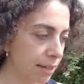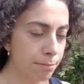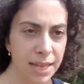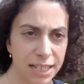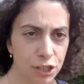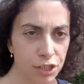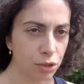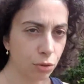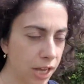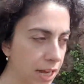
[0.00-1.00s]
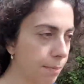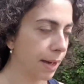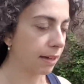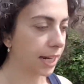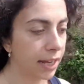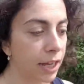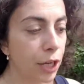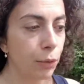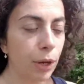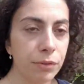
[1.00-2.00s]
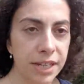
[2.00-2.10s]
me just talking about it won't